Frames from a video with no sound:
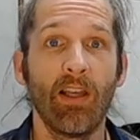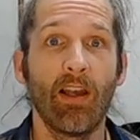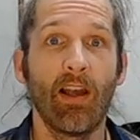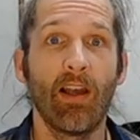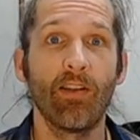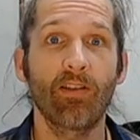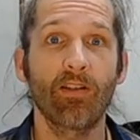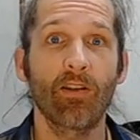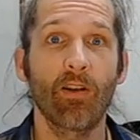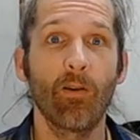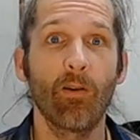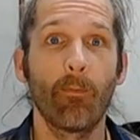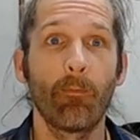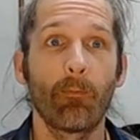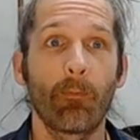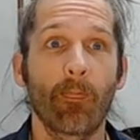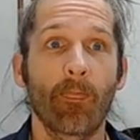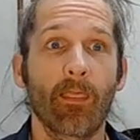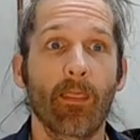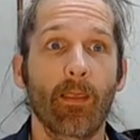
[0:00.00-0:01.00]
And so,
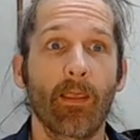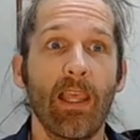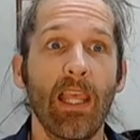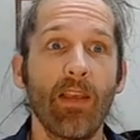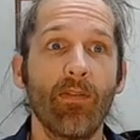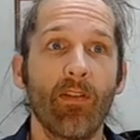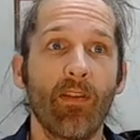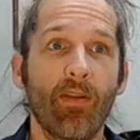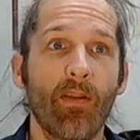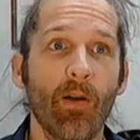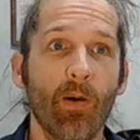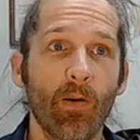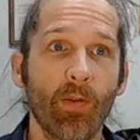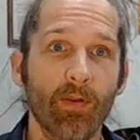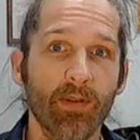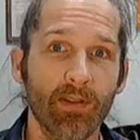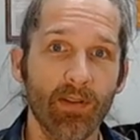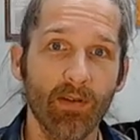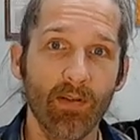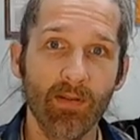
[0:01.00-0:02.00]
even though
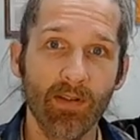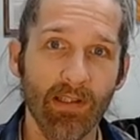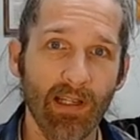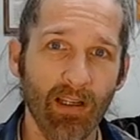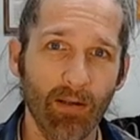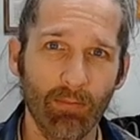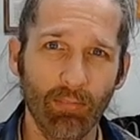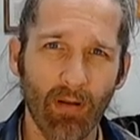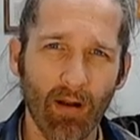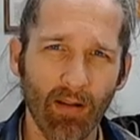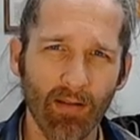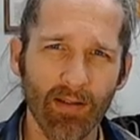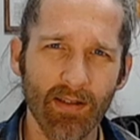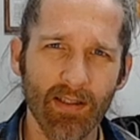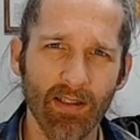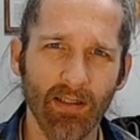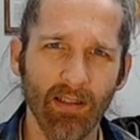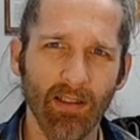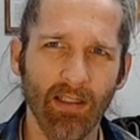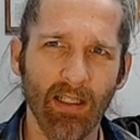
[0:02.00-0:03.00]
there's no stated
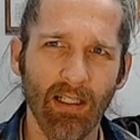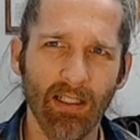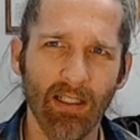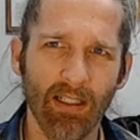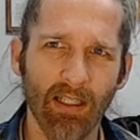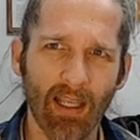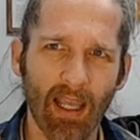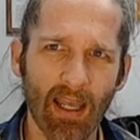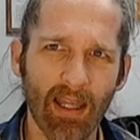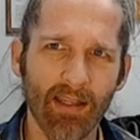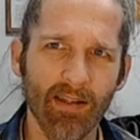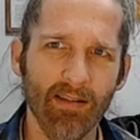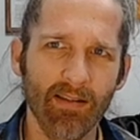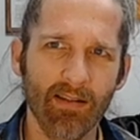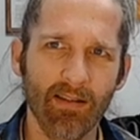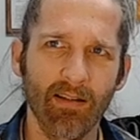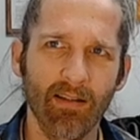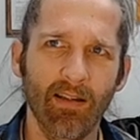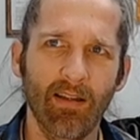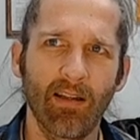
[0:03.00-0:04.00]
policy
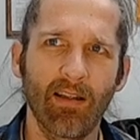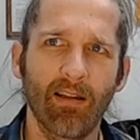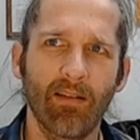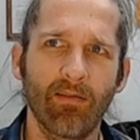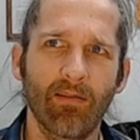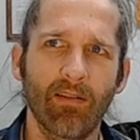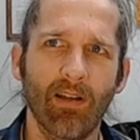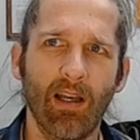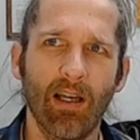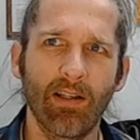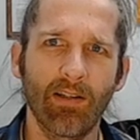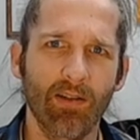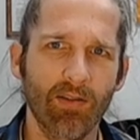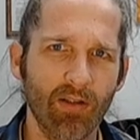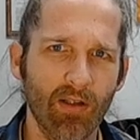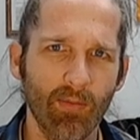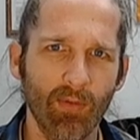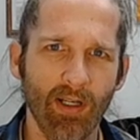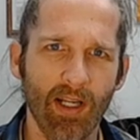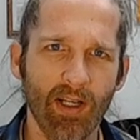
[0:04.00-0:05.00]
against
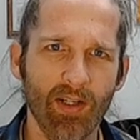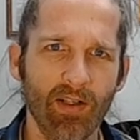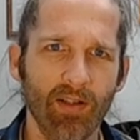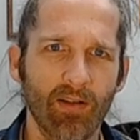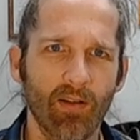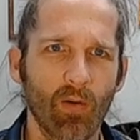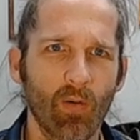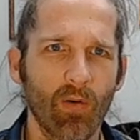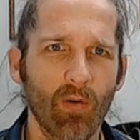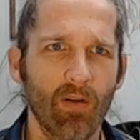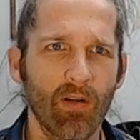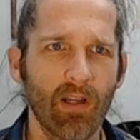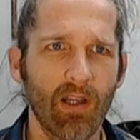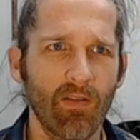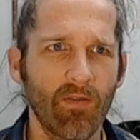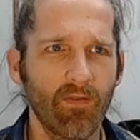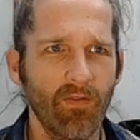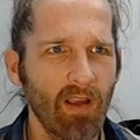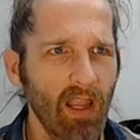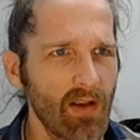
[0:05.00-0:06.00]
discrimination or in
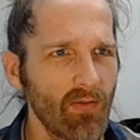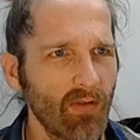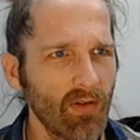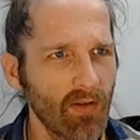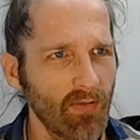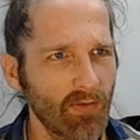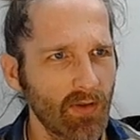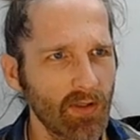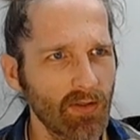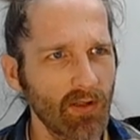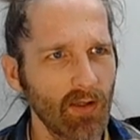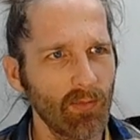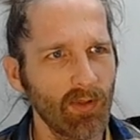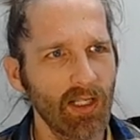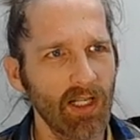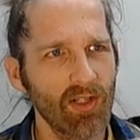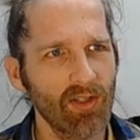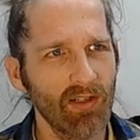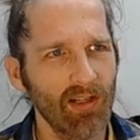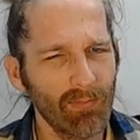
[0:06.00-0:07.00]
favor of
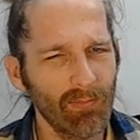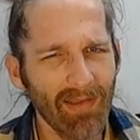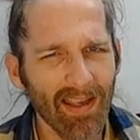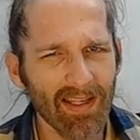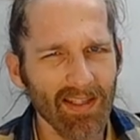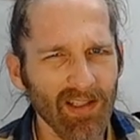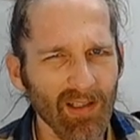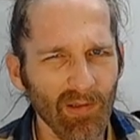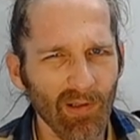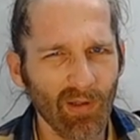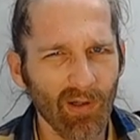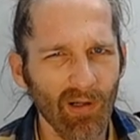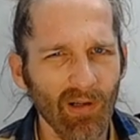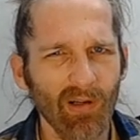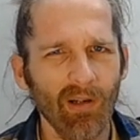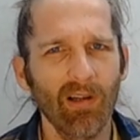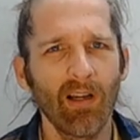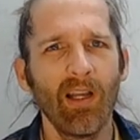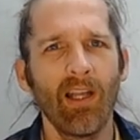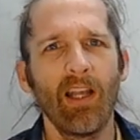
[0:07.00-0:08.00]
discrimination, it may still
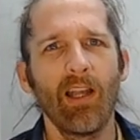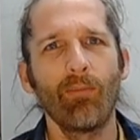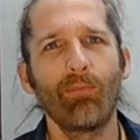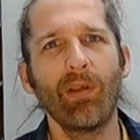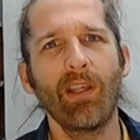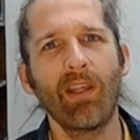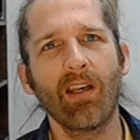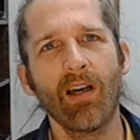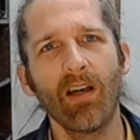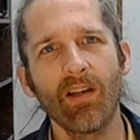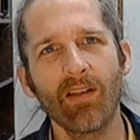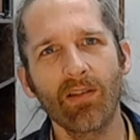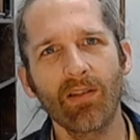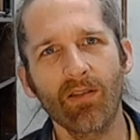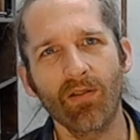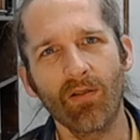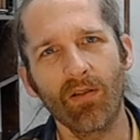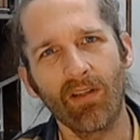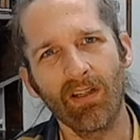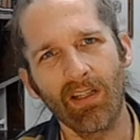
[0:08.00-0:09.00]
occur because
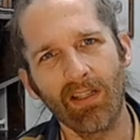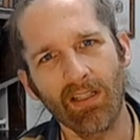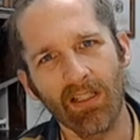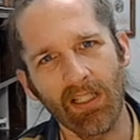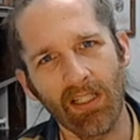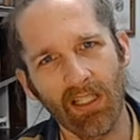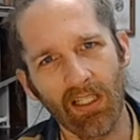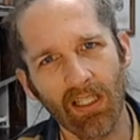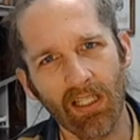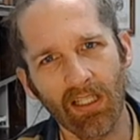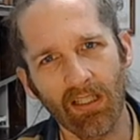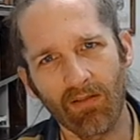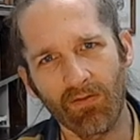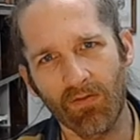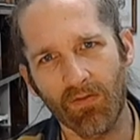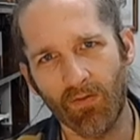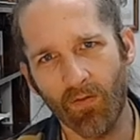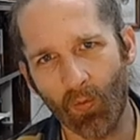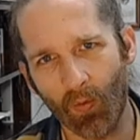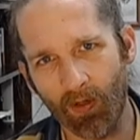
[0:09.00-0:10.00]
there are these hidden
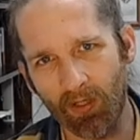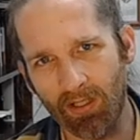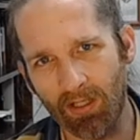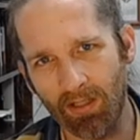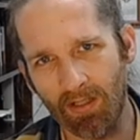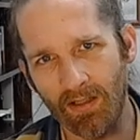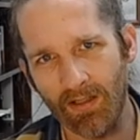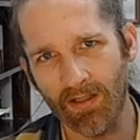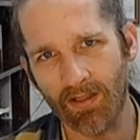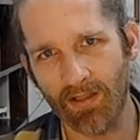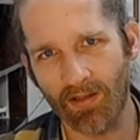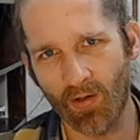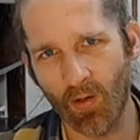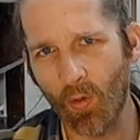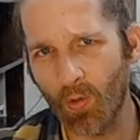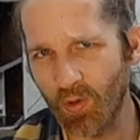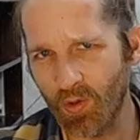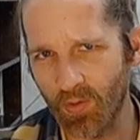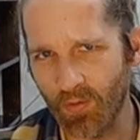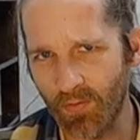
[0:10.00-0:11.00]
forces,
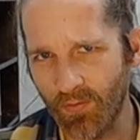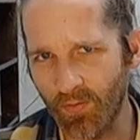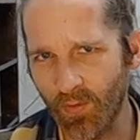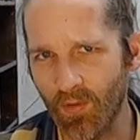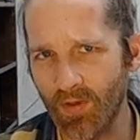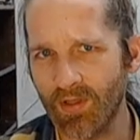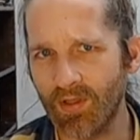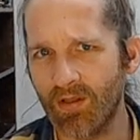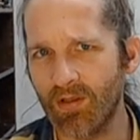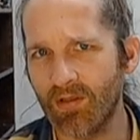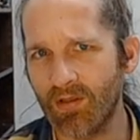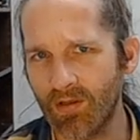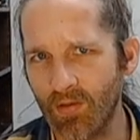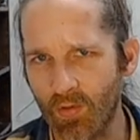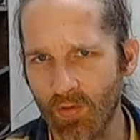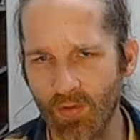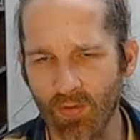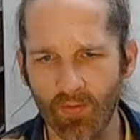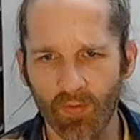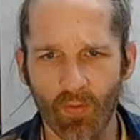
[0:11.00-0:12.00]
cultural forces,
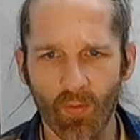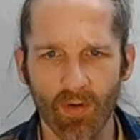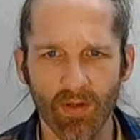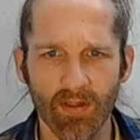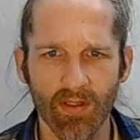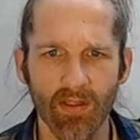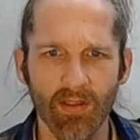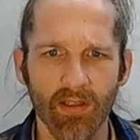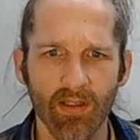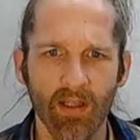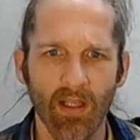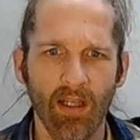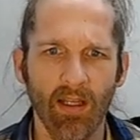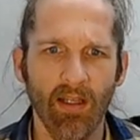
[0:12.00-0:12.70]
social forces.